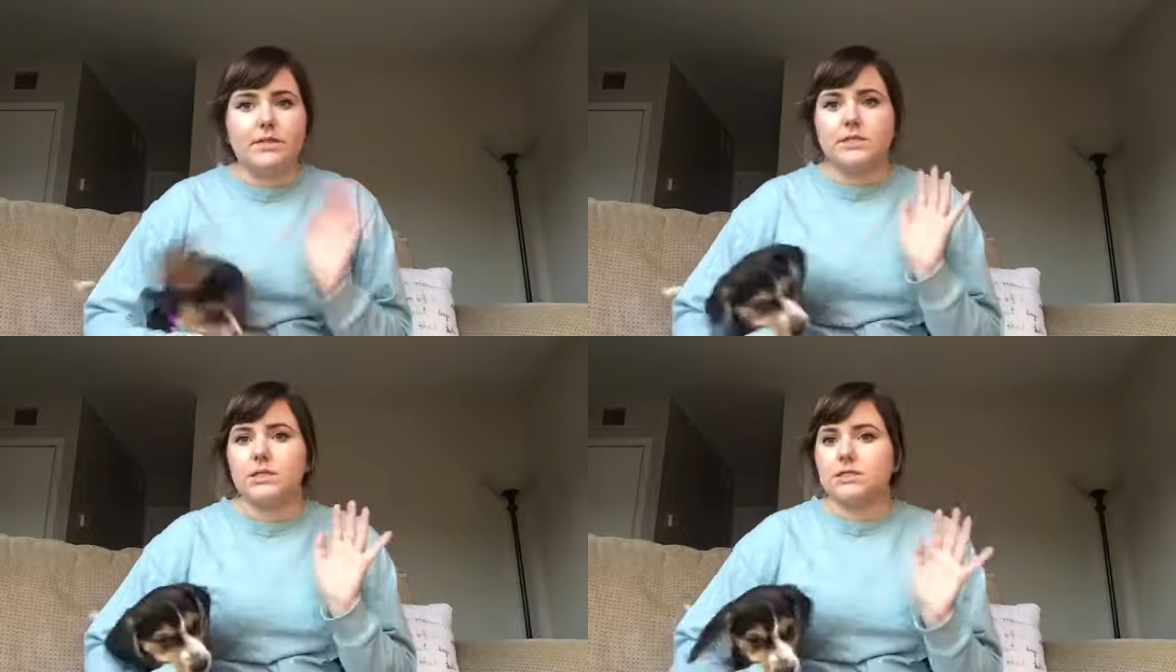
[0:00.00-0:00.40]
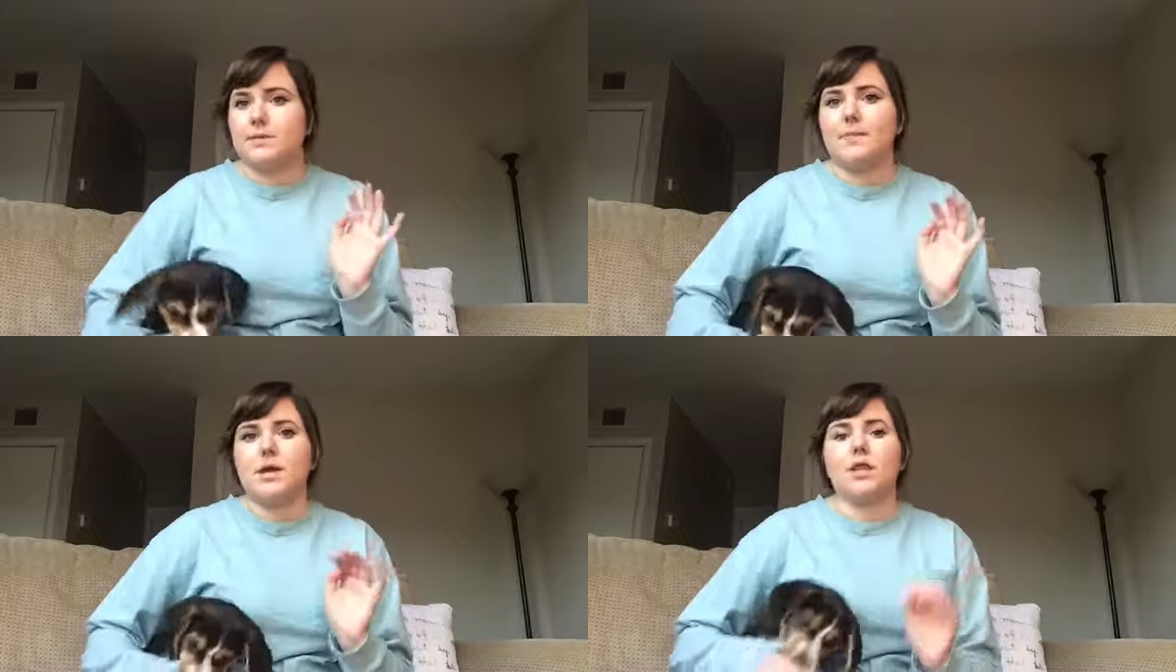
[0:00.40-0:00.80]
This
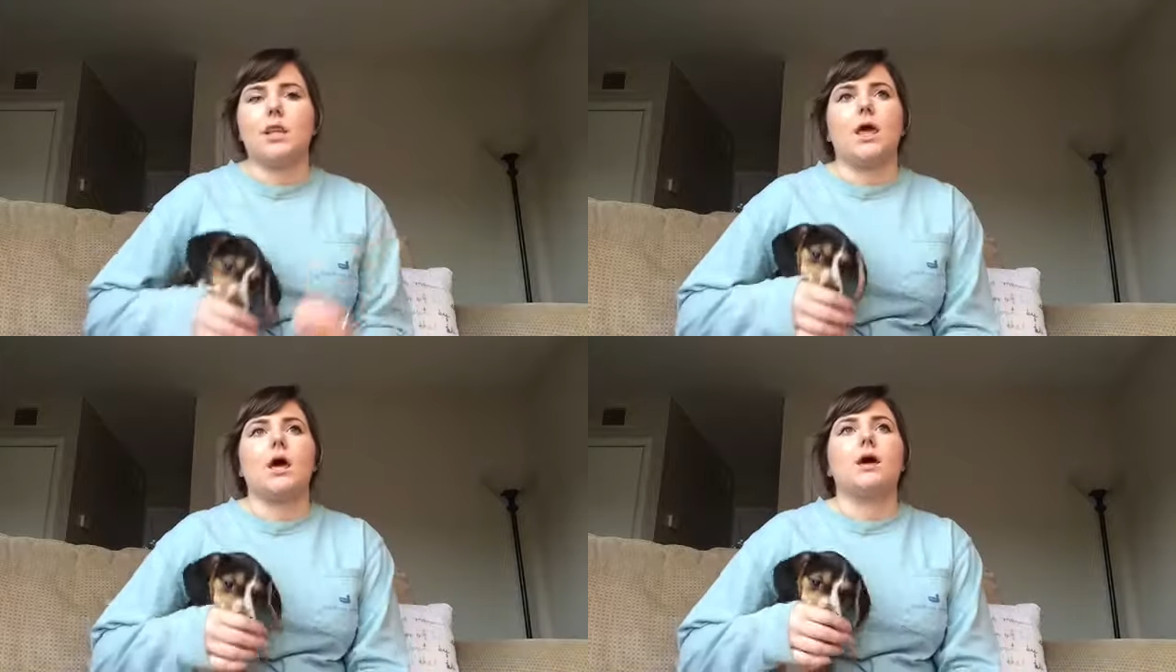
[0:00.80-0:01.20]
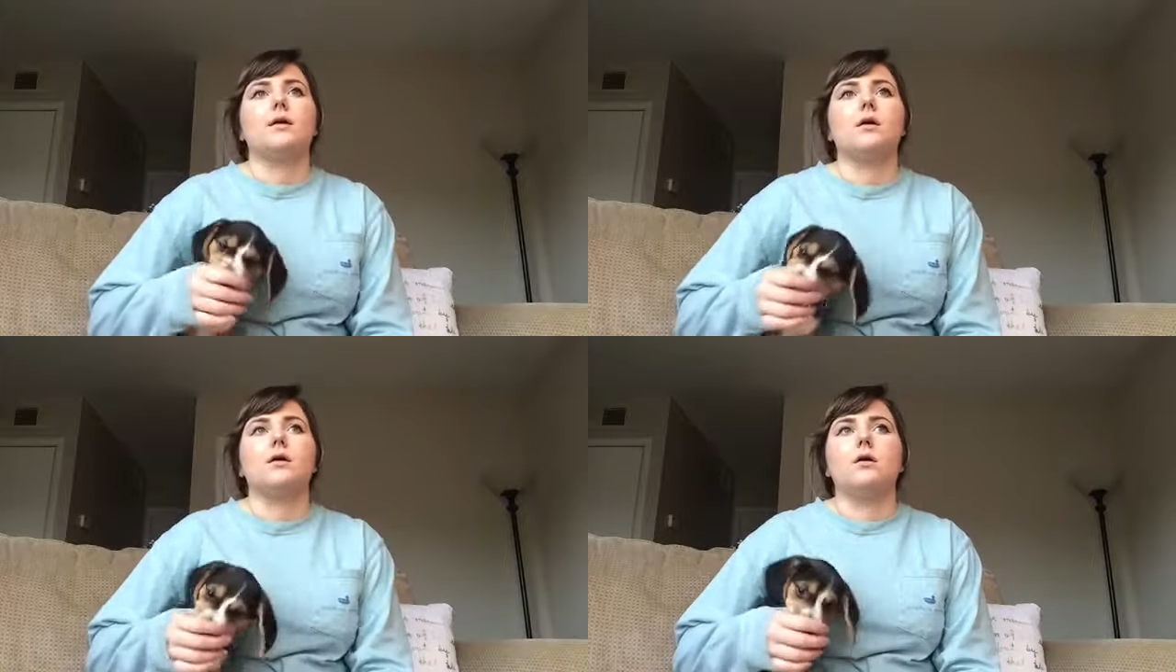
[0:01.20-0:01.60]
doesn't mean
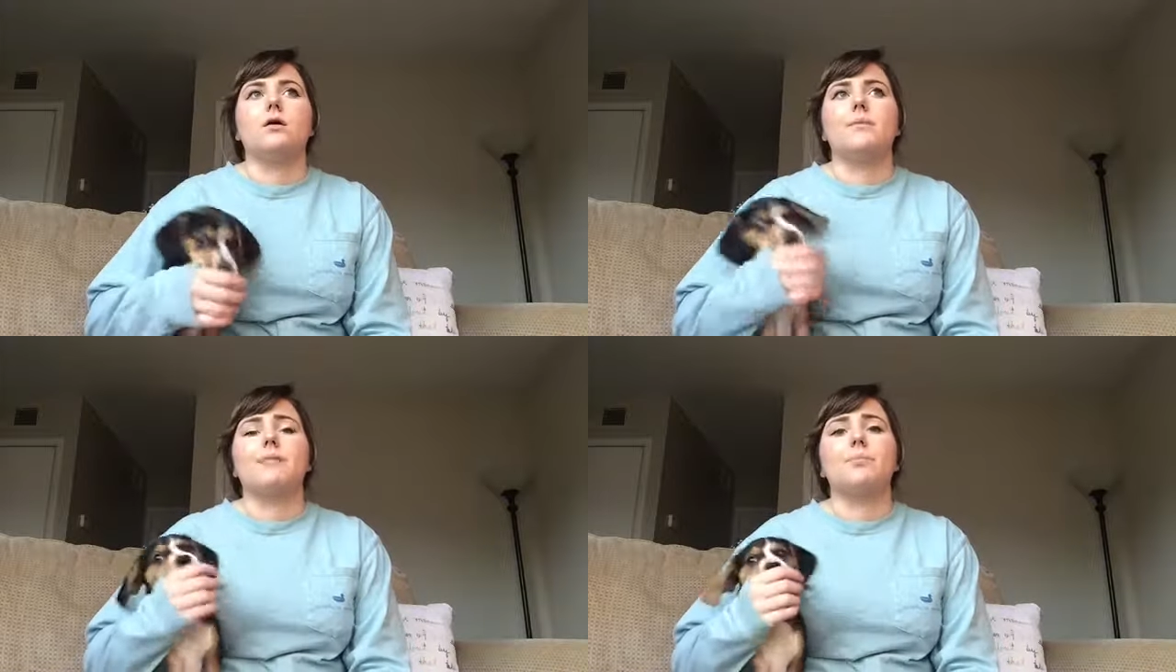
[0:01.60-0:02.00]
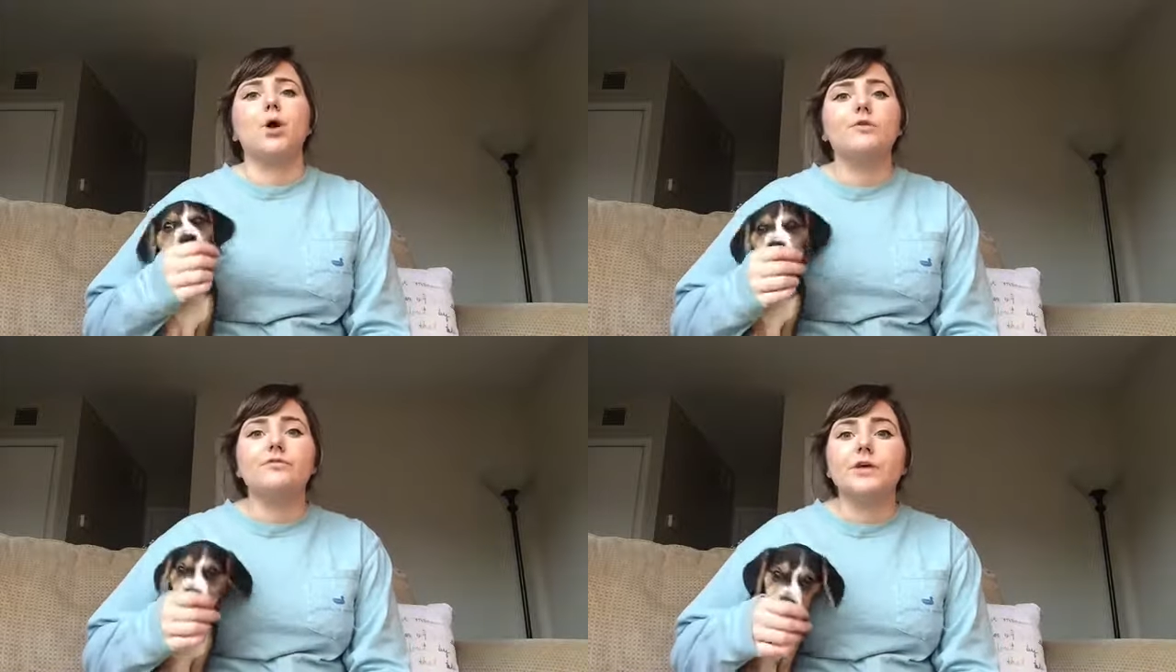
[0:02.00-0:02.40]
that I'm
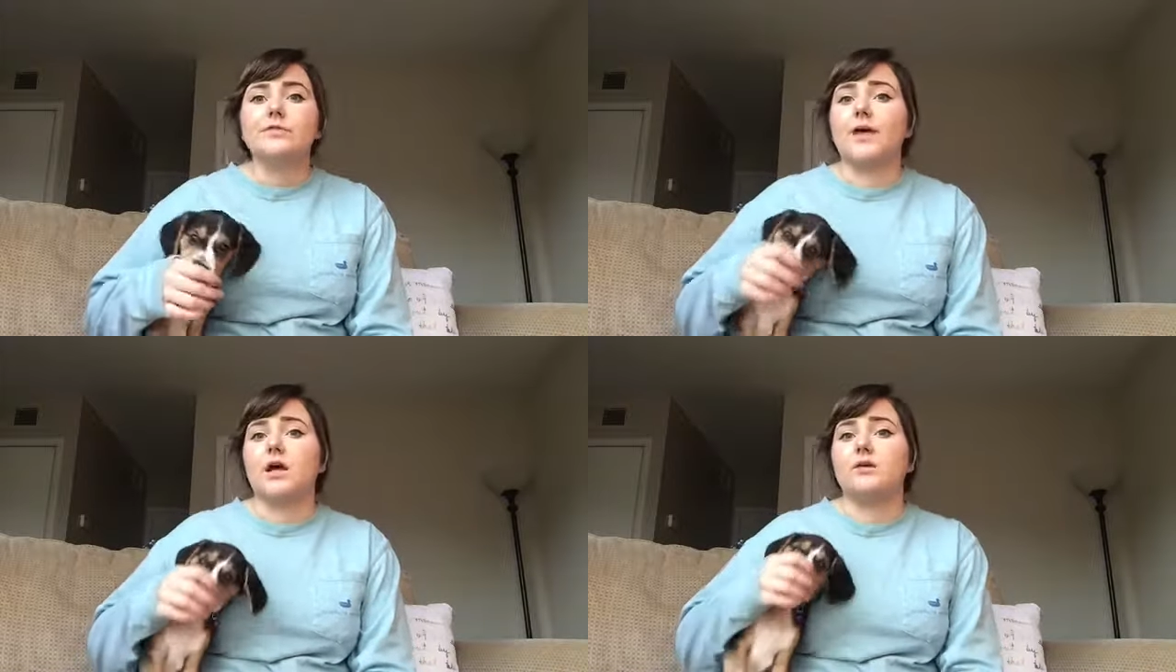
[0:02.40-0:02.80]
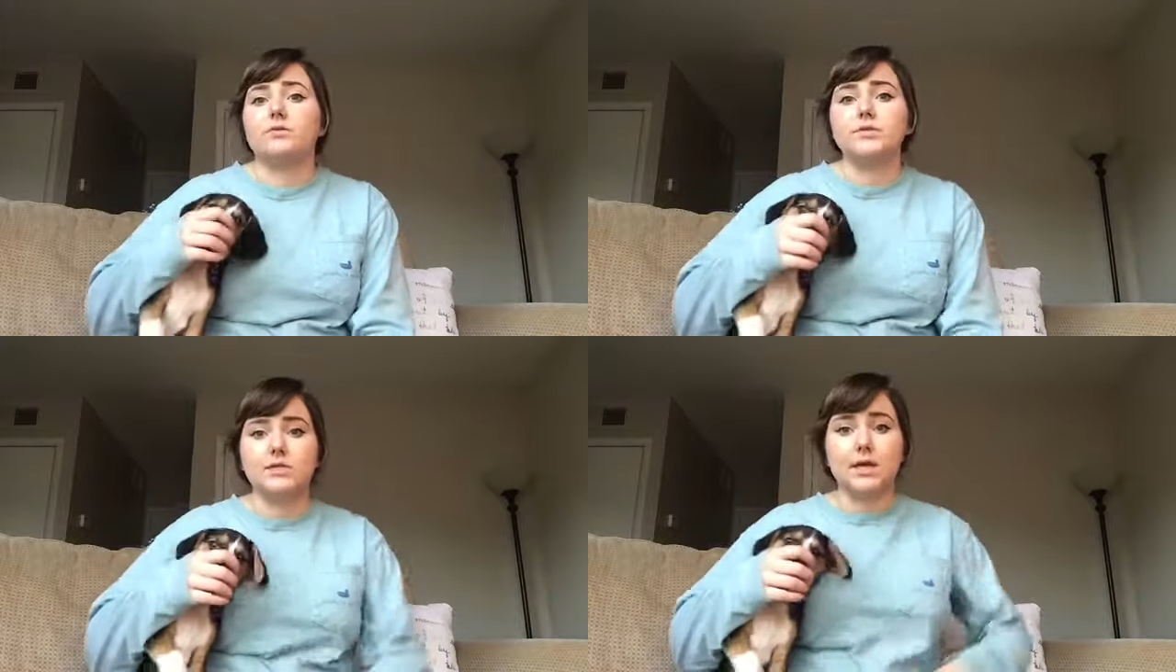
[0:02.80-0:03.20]
perfect, that I
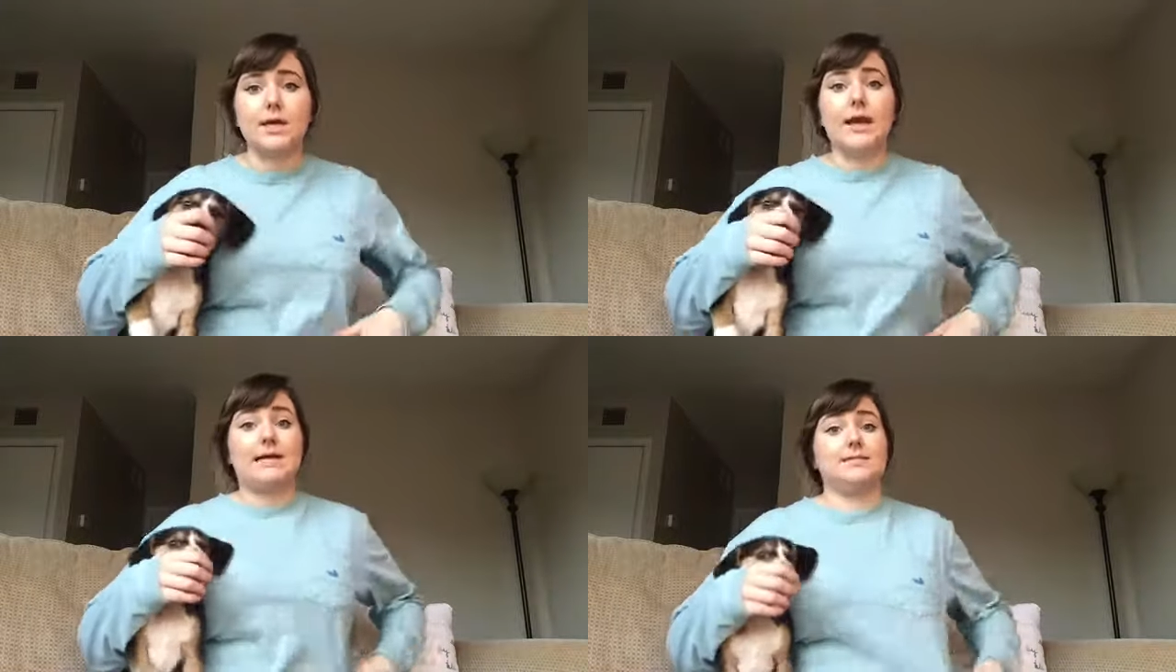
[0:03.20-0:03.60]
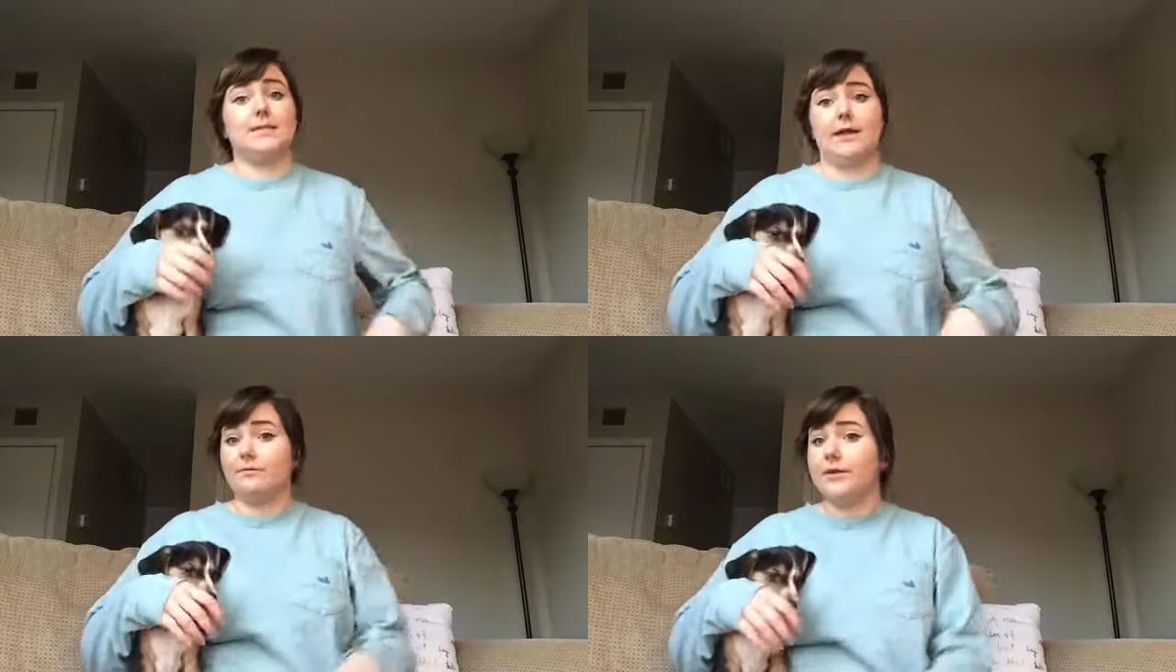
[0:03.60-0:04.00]
don't sin. I
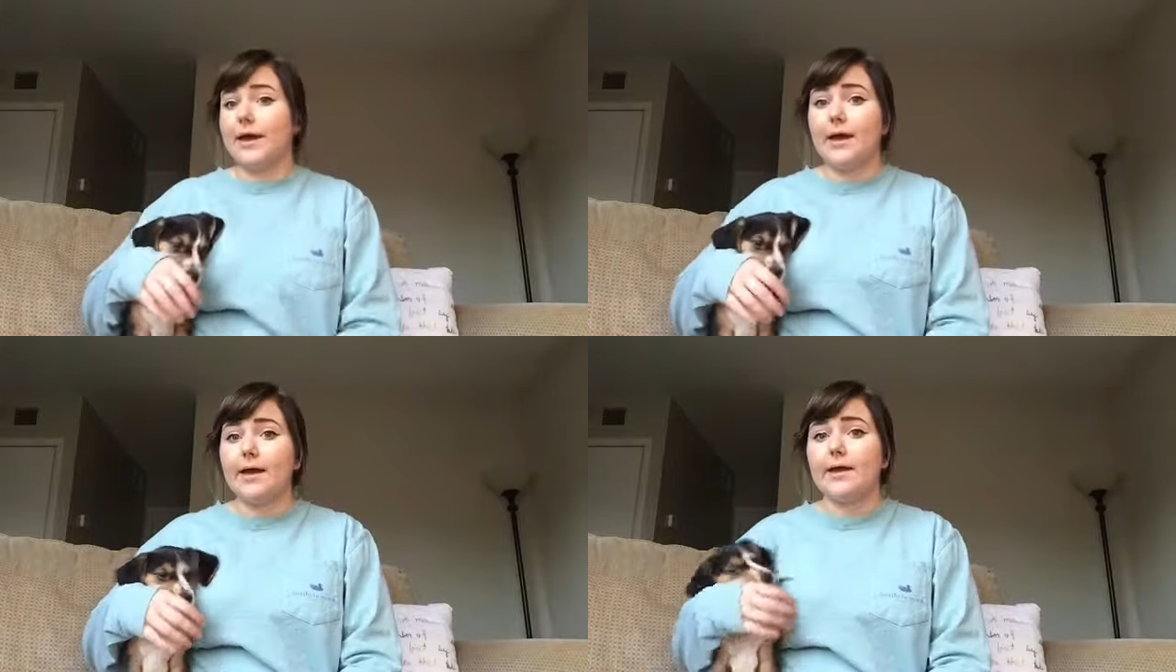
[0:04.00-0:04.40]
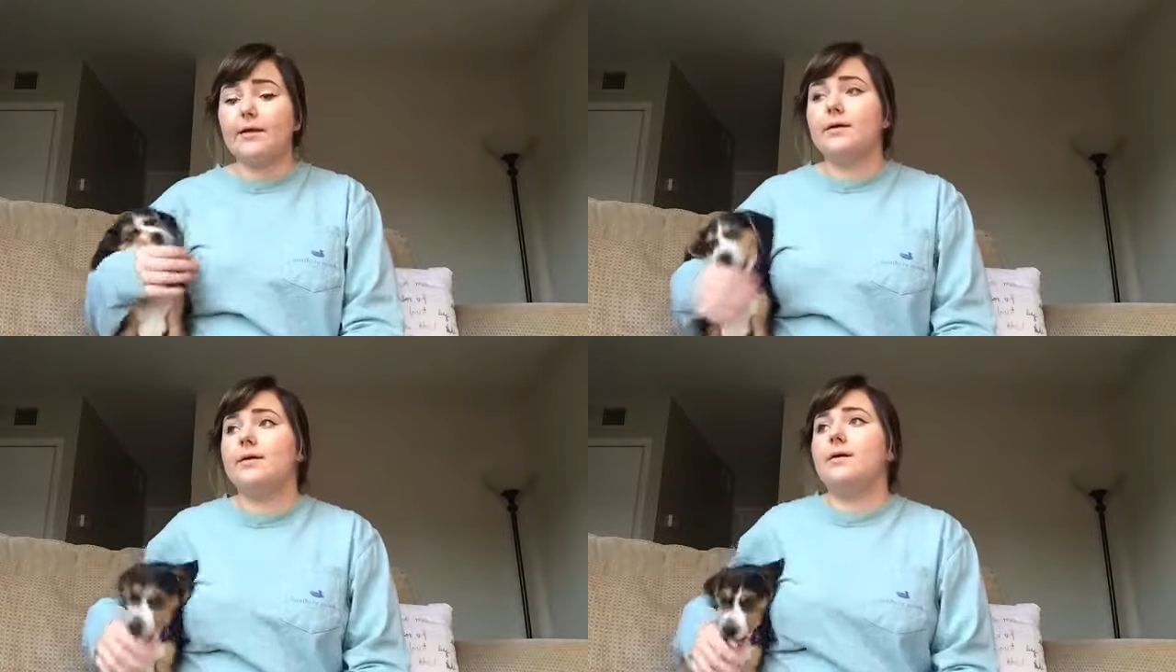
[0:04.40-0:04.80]
sin every day,